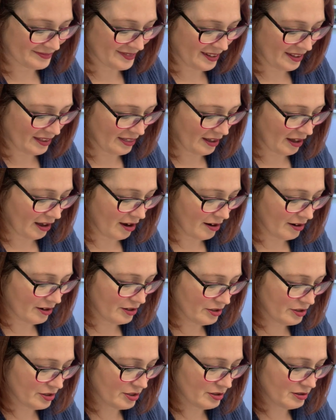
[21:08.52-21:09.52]
the heart.
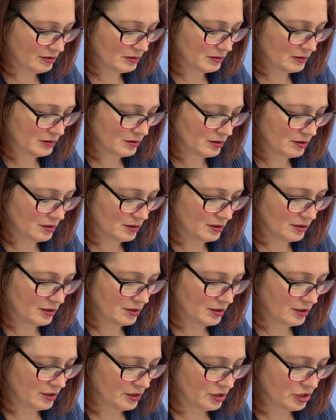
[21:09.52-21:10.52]

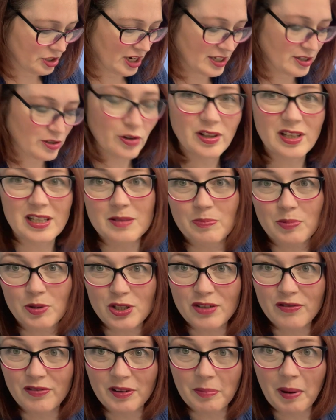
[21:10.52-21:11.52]
She has all these
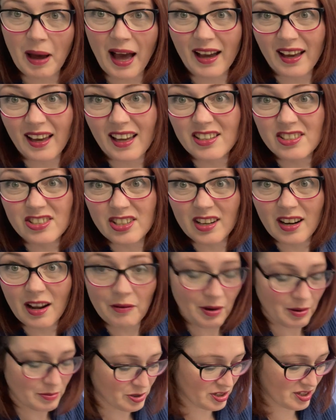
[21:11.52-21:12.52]
beautifully packaged and now
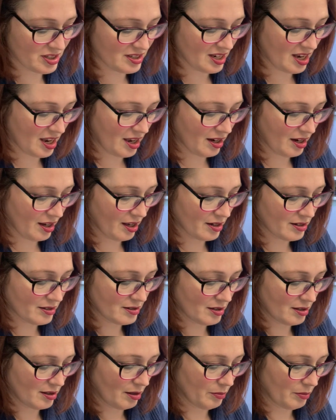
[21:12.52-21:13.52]
I'm just tearing
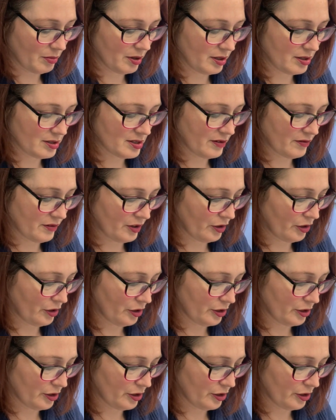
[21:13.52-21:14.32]
into them. Let's have a look.